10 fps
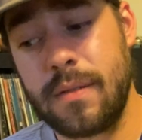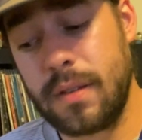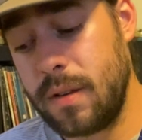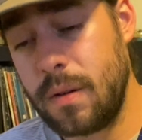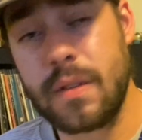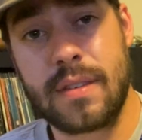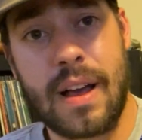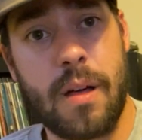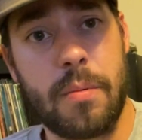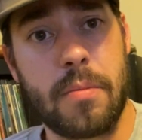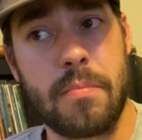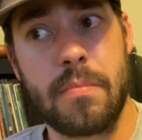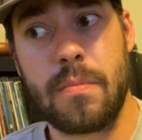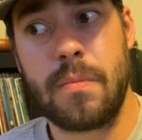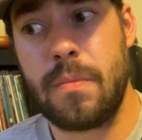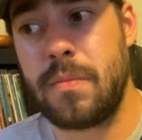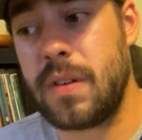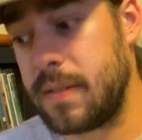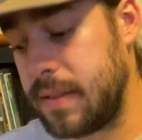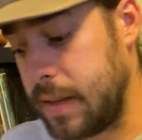this album. Just